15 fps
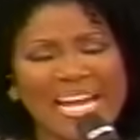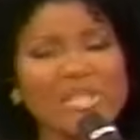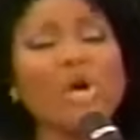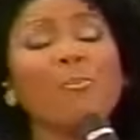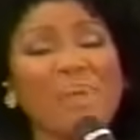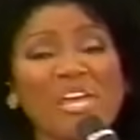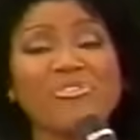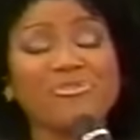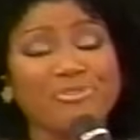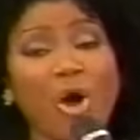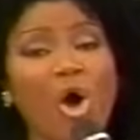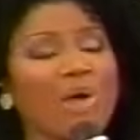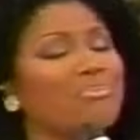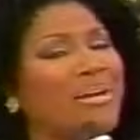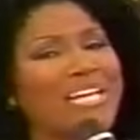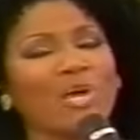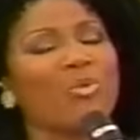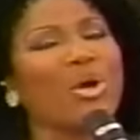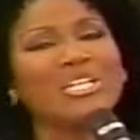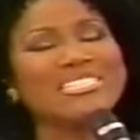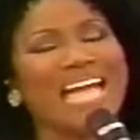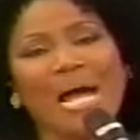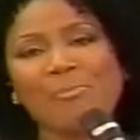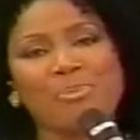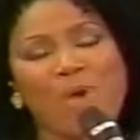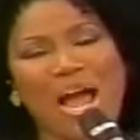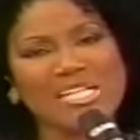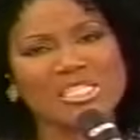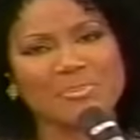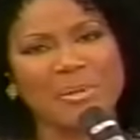It'll be formed, but it will
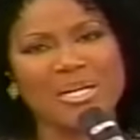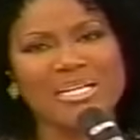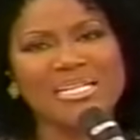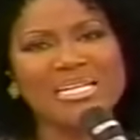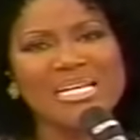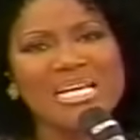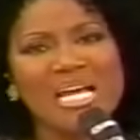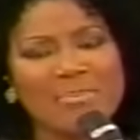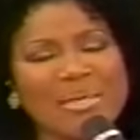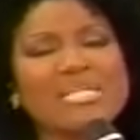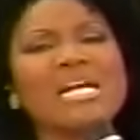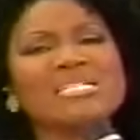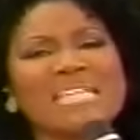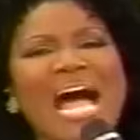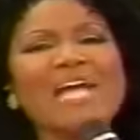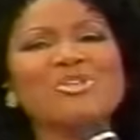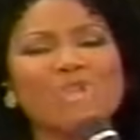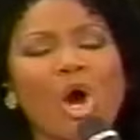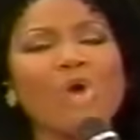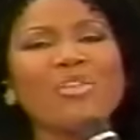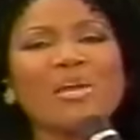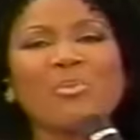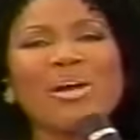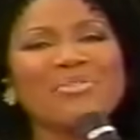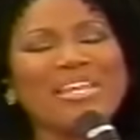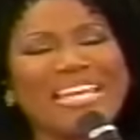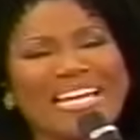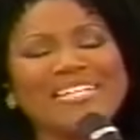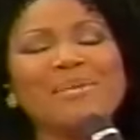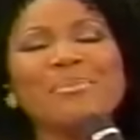not prosper. Because I know that
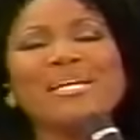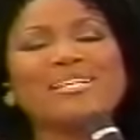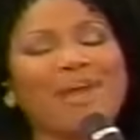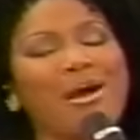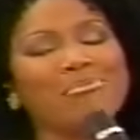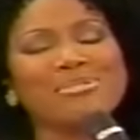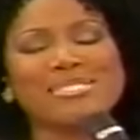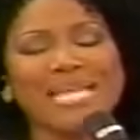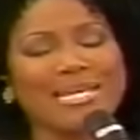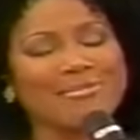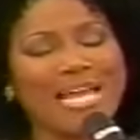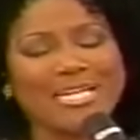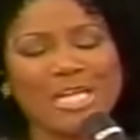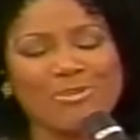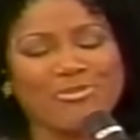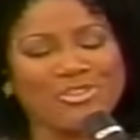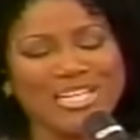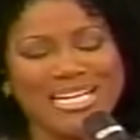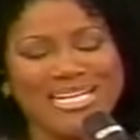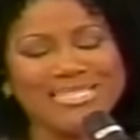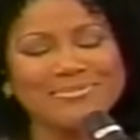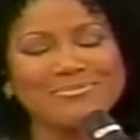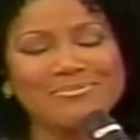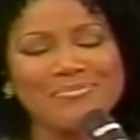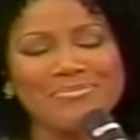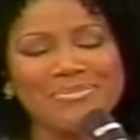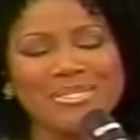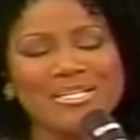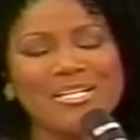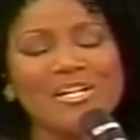when the enemy comes in like a flood,
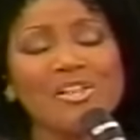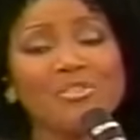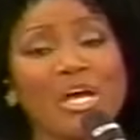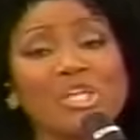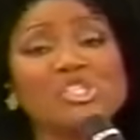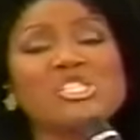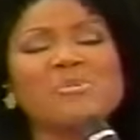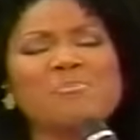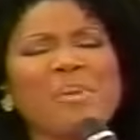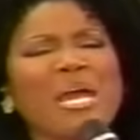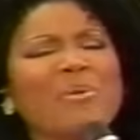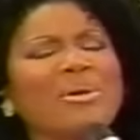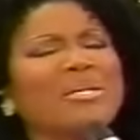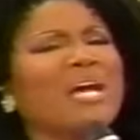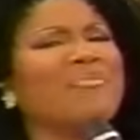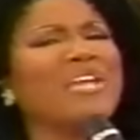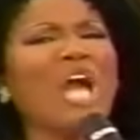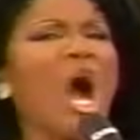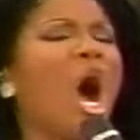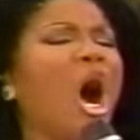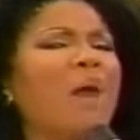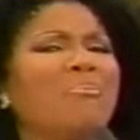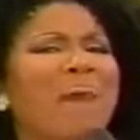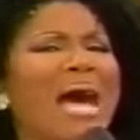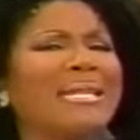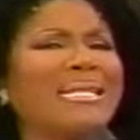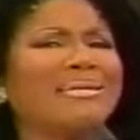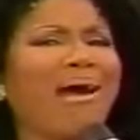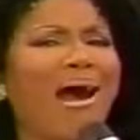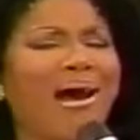the Spirit of the
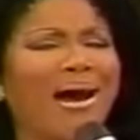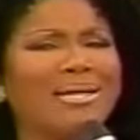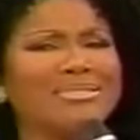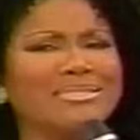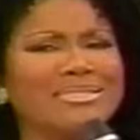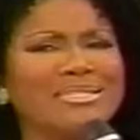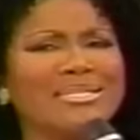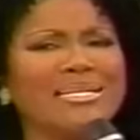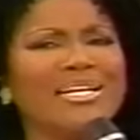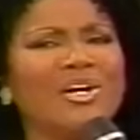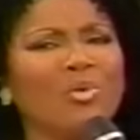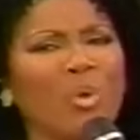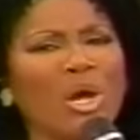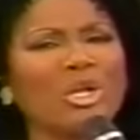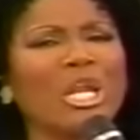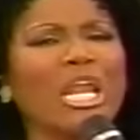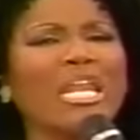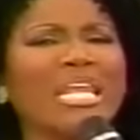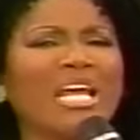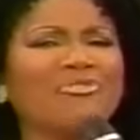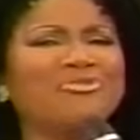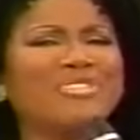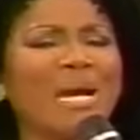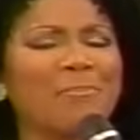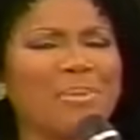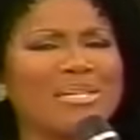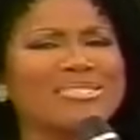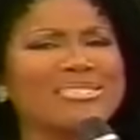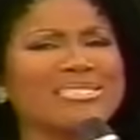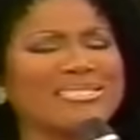Almighty God will lift
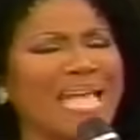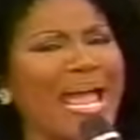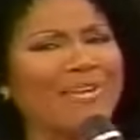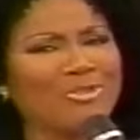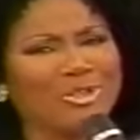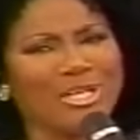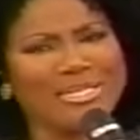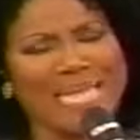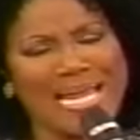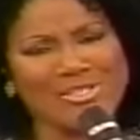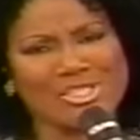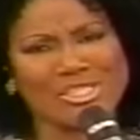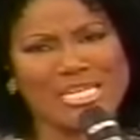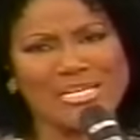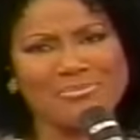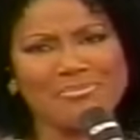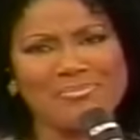up a standard against him.